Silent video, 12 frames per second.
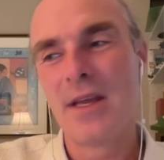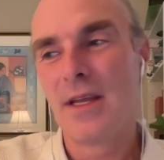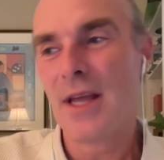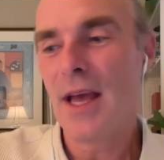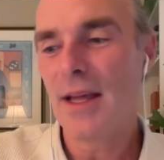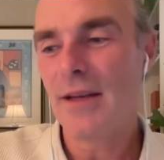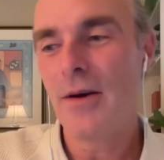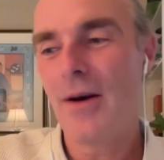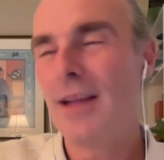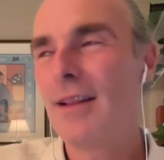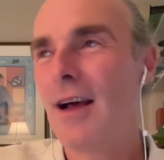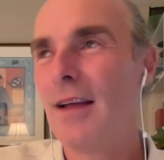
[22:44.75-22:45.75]
Yeah, no,
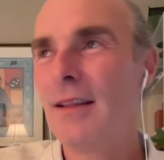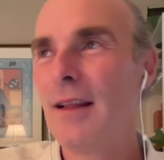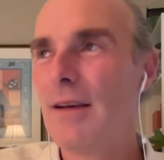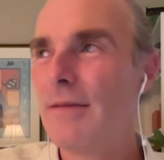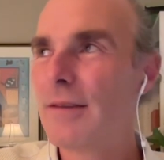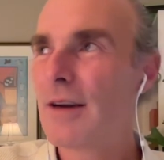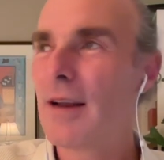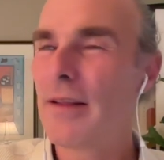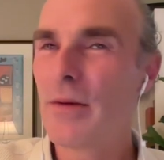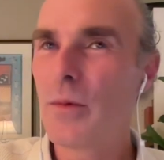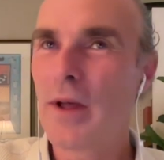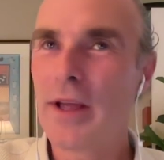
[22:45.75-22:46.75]
I love kind
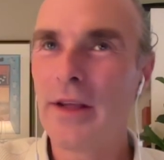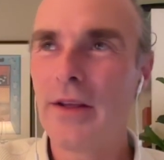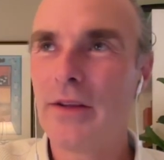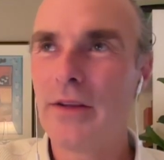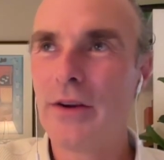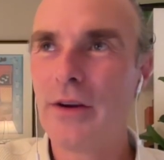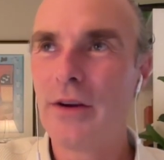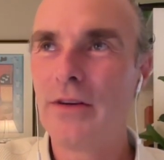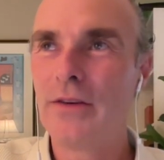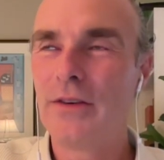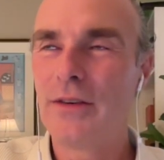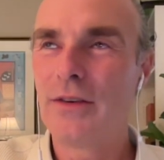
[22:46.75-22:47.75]
of the way
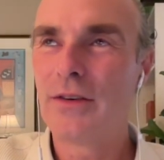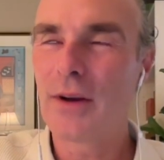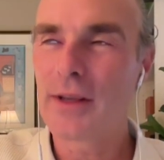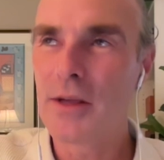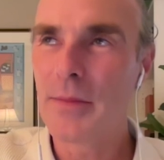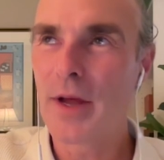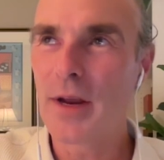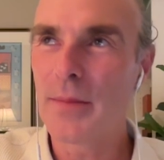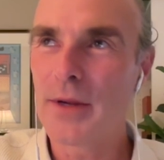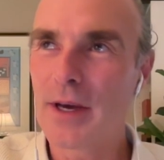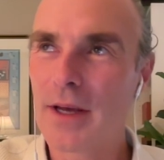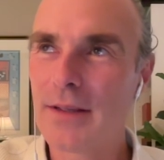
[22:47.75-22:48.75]
you're talking about it,
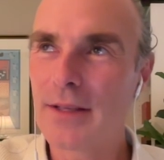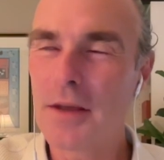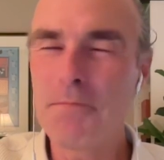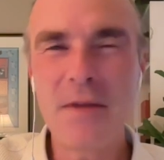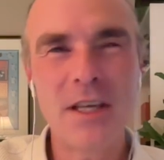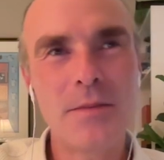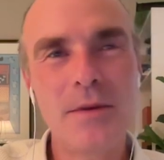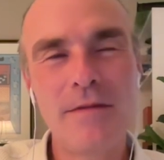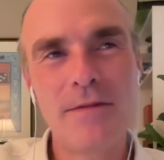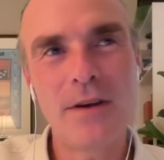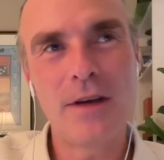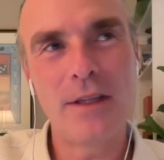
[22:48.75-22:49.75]
because it makes me
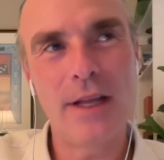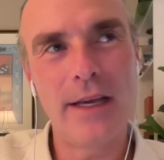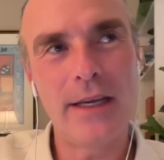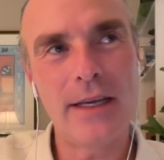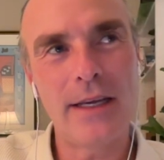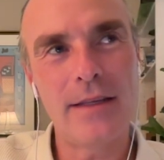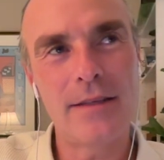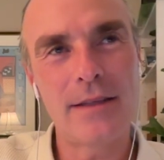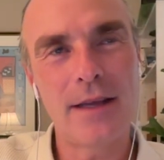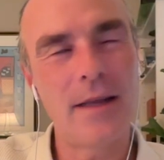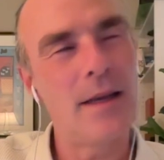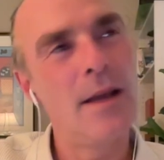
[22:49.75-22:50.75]
feel like it's
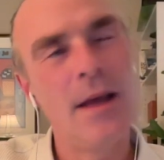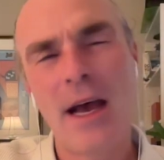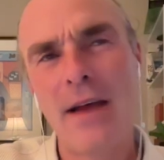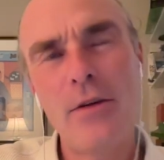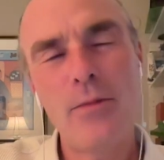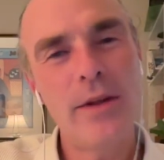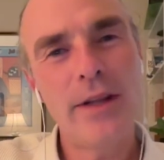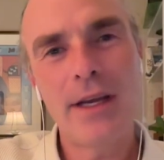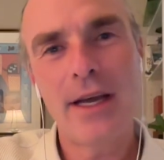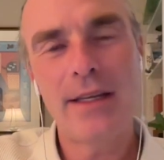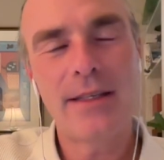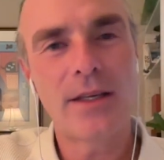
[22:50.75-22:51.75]
like I never really
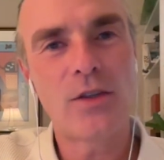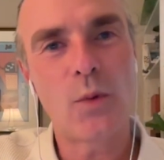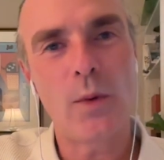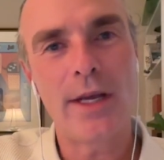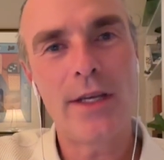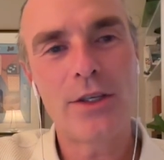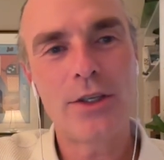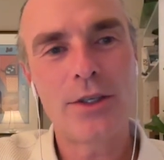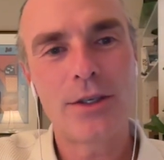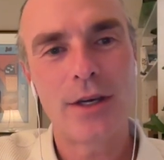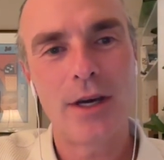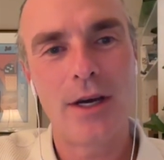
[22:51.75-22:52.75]
got into
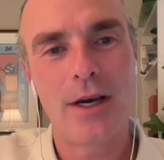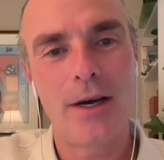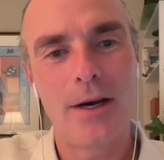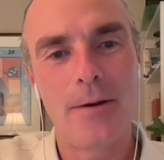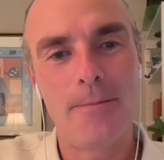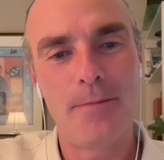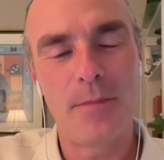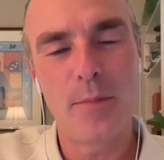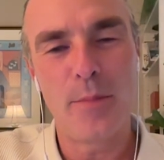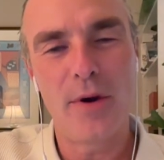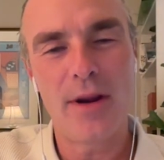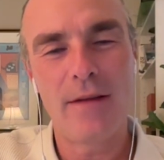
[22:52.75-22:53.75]
Twitch,
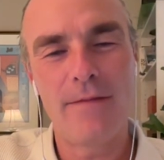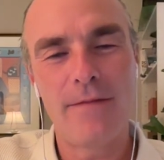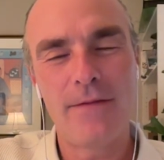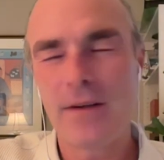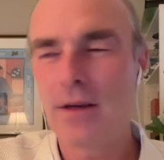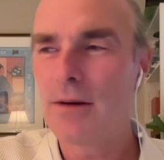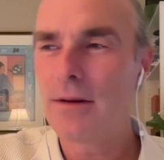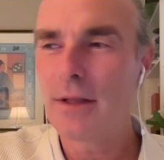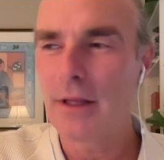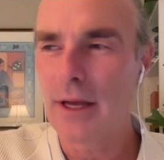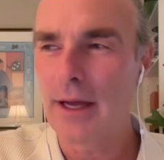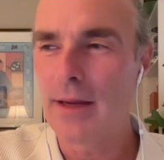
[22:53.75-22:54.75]
but I feel
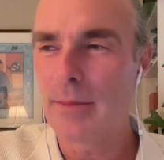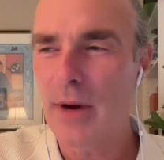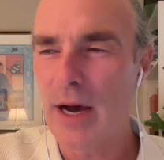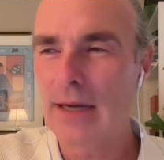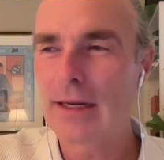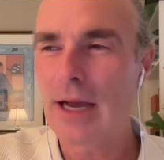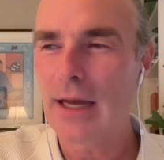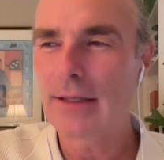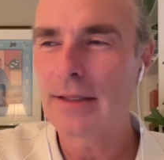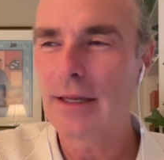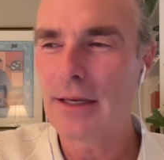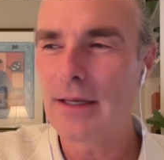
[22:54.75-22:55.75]
like
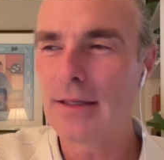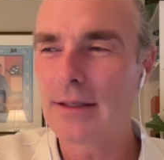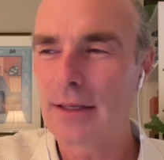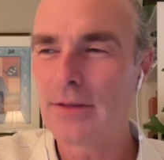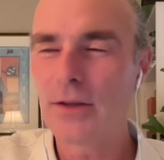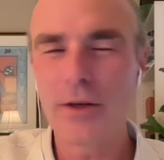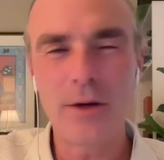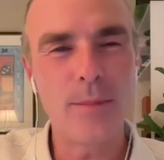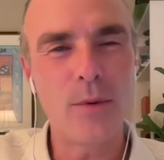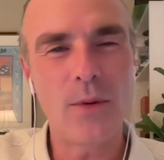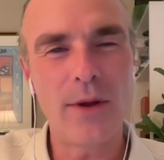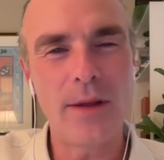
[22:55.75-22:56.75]
podcasting is, to your
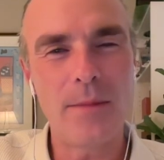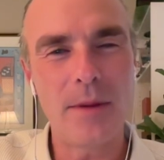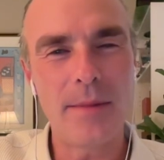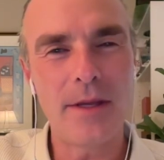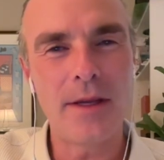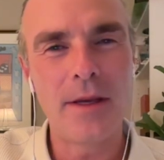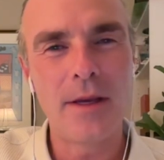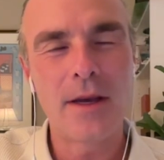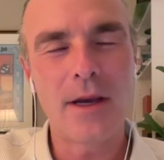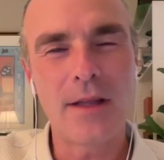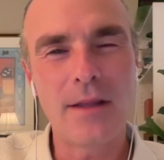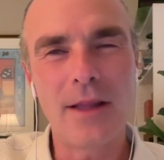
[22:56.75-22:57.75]
point, maybe
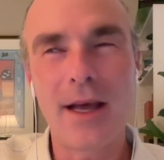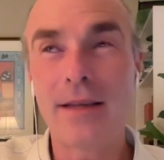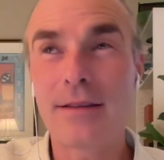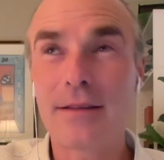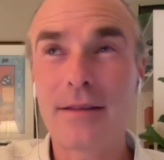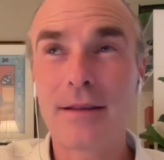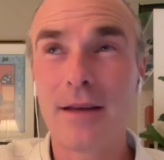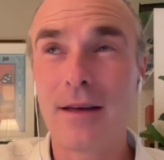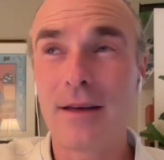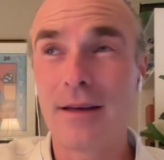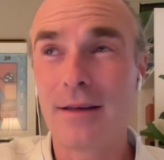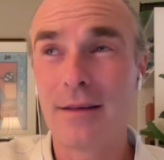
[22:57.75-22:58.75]
a less
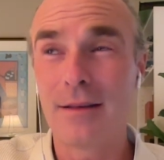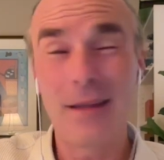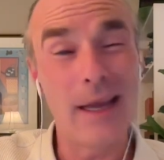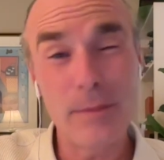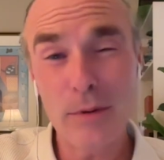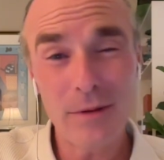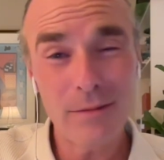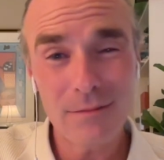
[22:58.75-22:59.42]
labor